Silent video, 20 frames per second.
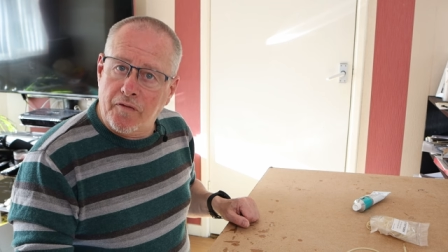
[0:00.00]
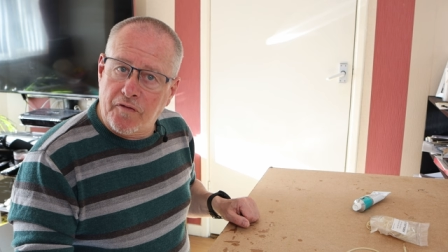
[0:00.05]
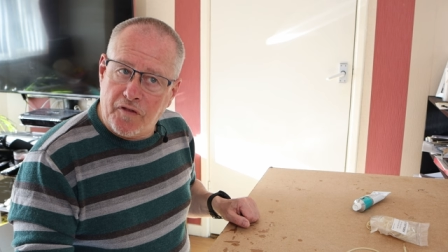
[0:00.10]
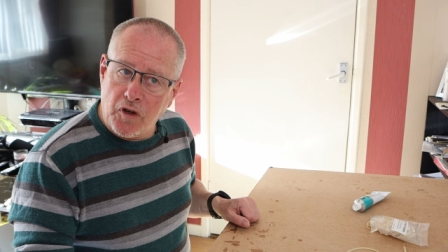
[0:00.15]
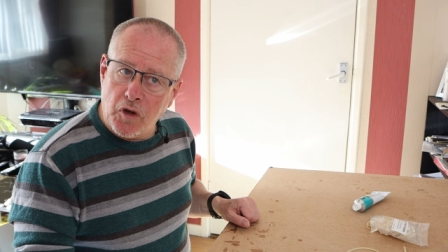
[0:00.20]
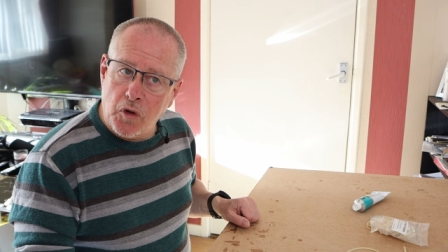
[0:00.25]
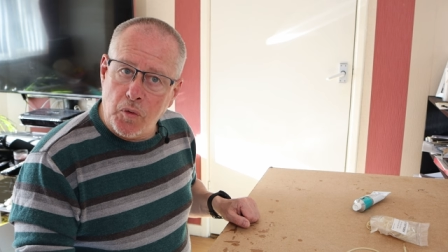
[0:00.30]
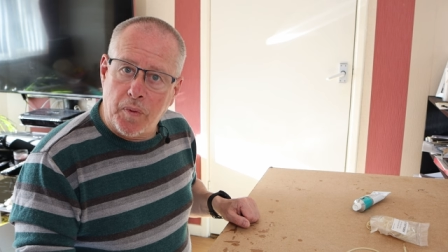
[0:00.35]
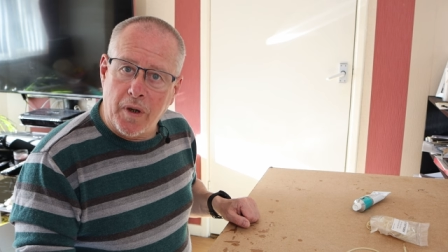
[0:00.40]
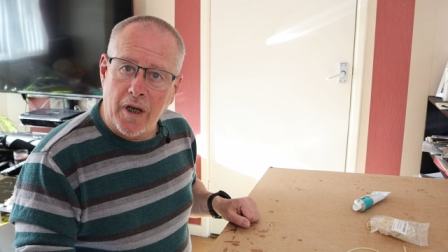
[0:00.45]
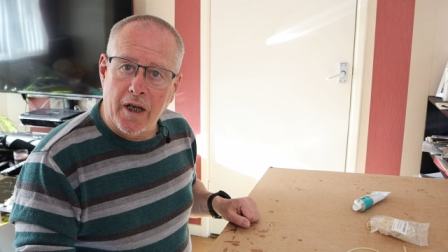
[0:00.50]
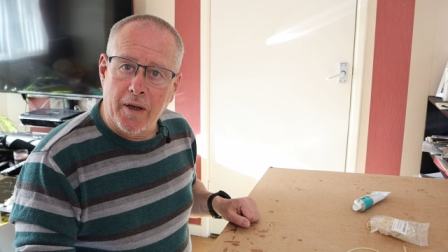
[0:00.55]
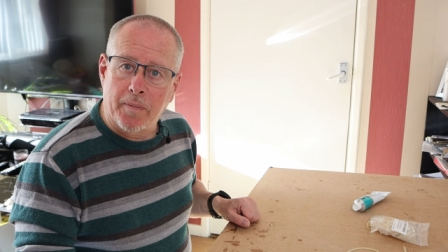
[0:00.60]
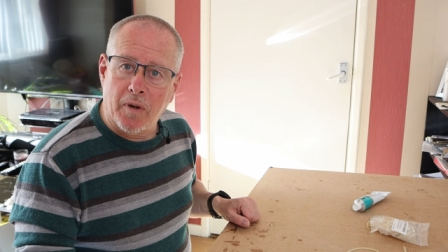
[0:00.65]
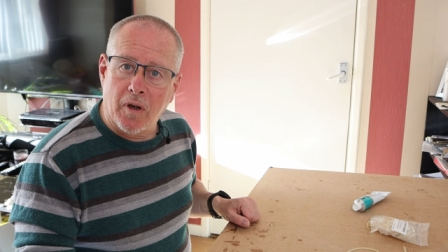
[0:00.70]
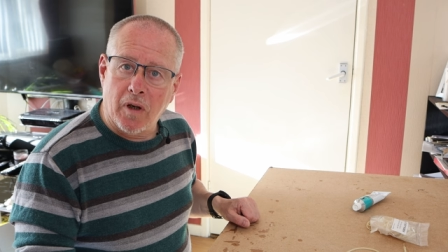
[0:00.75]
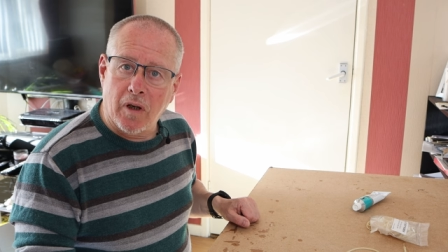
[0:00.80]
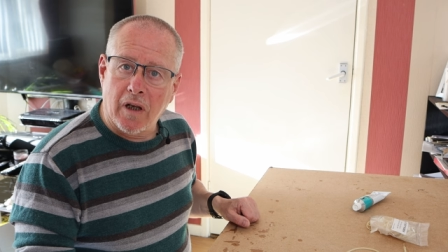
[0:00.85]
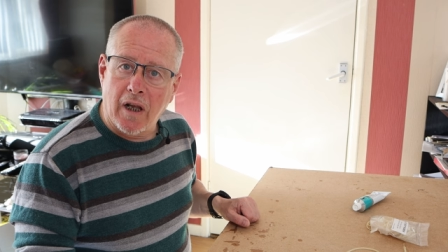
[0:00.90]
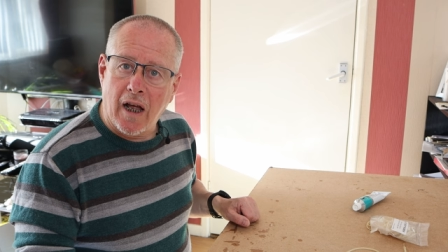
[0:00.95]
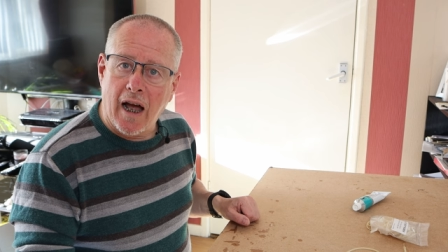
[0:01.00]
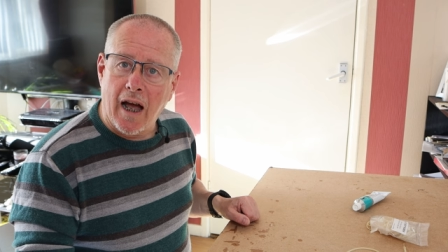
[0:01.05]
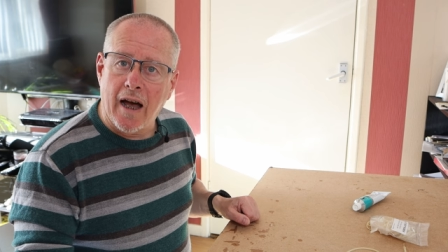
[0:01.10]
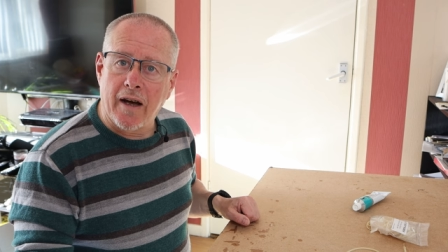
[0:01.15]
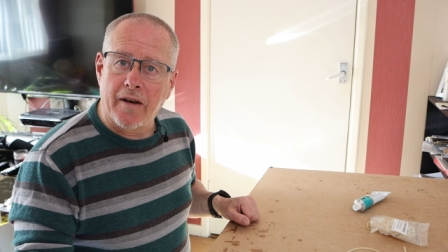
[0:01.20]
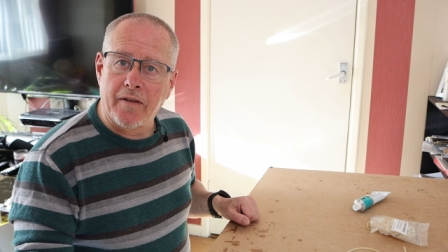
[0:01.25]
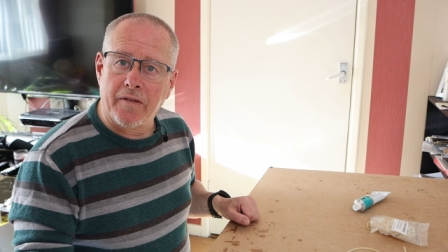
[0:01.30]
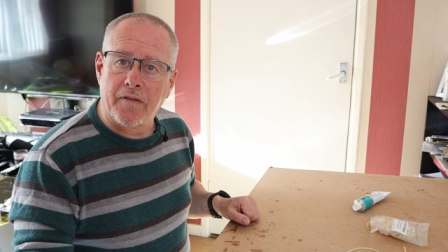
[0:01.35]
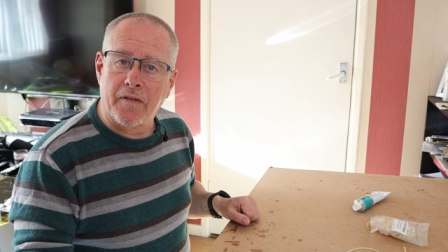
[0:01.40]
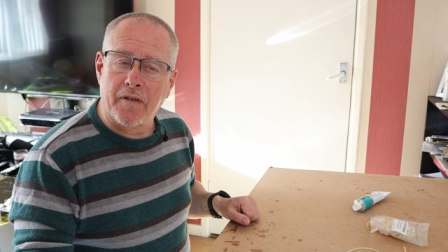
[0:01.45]
few people
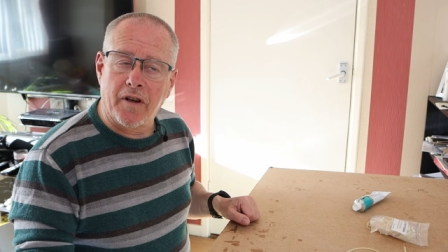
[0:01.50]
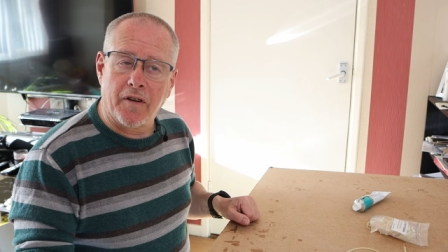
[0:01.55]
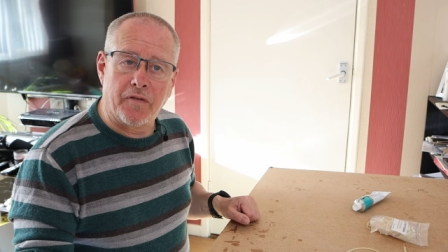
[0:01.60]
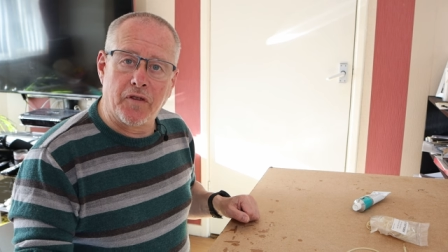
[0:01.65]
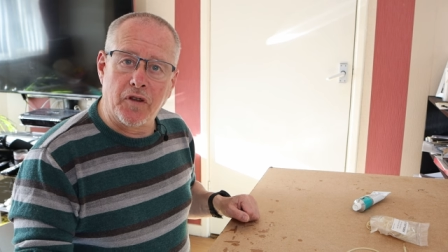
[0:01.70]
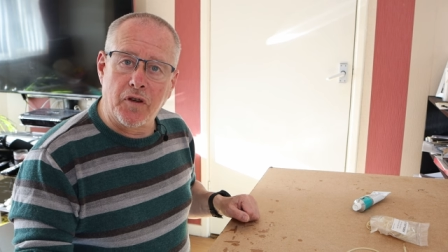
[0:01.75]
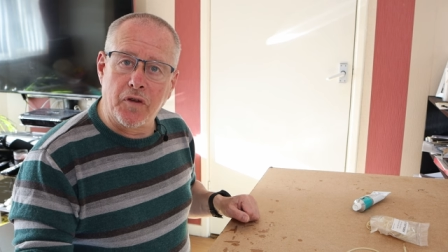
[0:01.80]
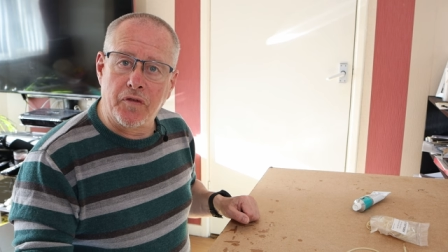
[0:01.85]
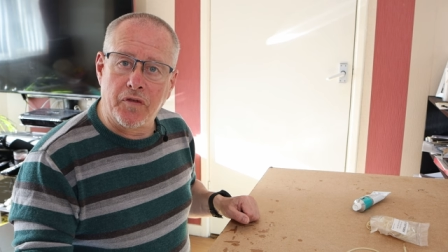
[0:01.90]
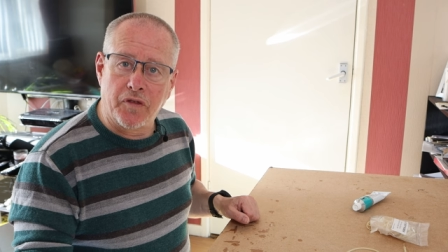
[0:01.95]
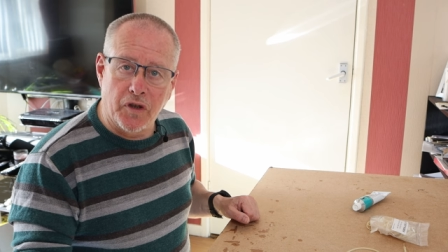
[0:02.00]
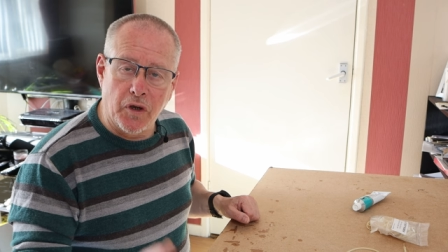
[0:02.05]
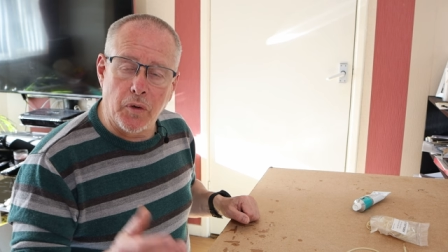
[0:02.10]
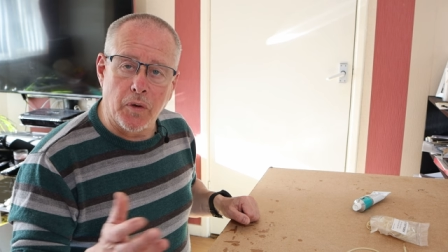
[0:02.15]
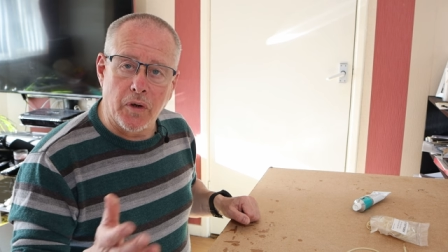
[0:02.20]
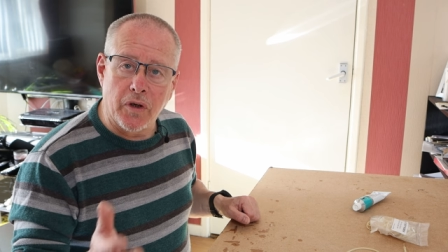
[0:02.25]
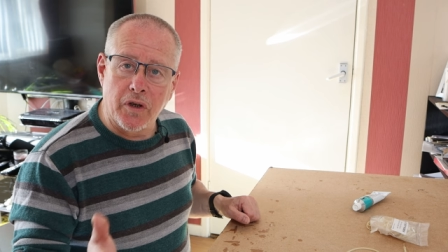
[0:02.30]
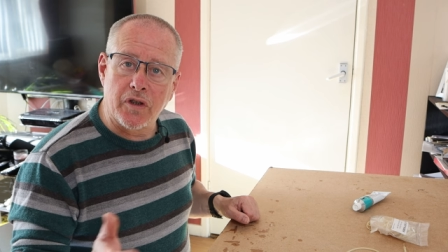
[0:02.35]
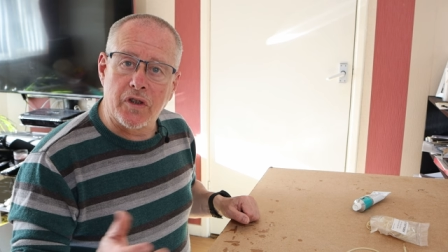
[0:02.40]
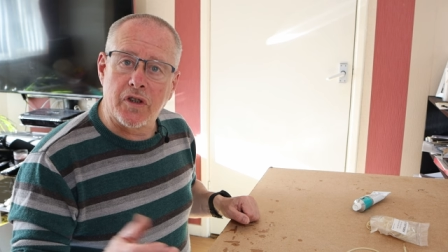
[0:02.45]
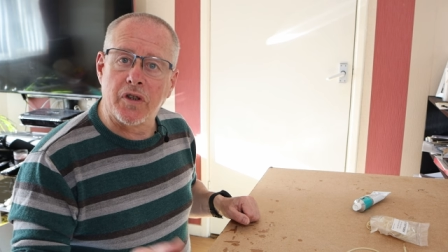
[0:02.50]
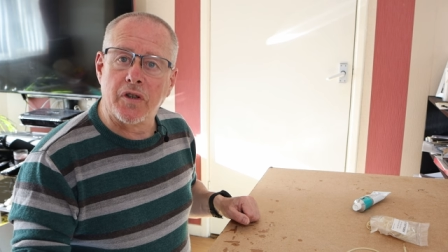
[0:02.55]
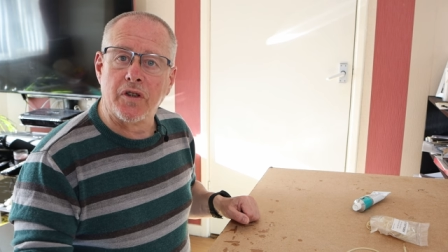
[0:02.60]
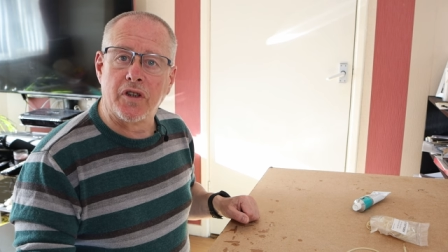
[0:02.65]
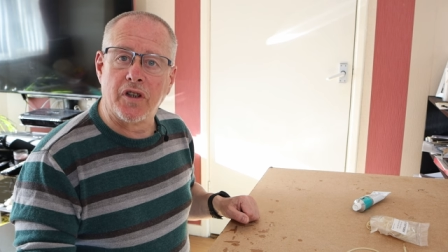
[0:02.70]
have, a few viewers,